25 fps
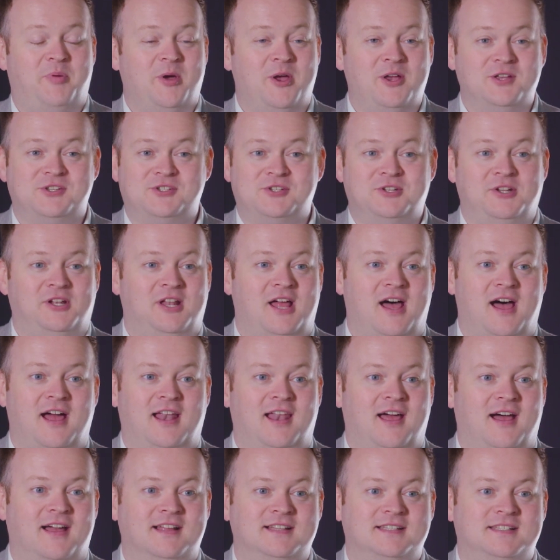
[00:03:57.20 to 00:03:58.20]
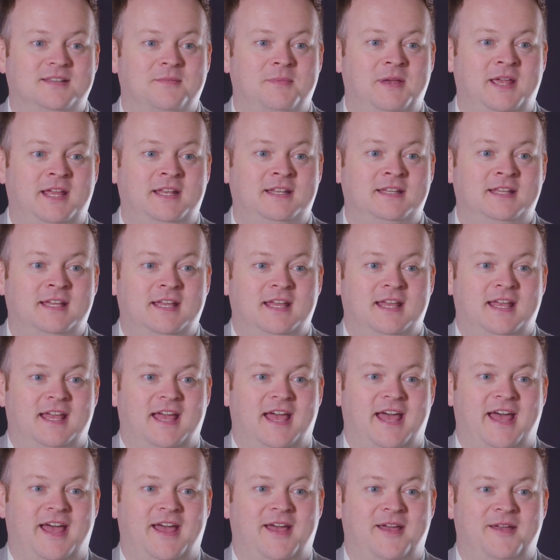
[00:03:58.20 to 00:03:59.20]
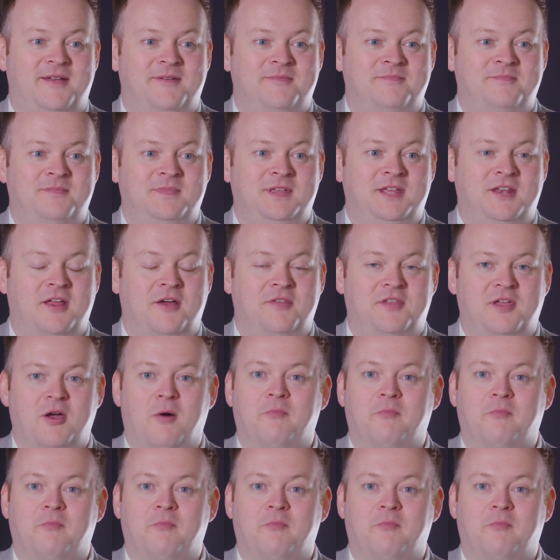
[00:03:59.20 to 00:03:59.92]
personal highlights, I mean, um, you know, the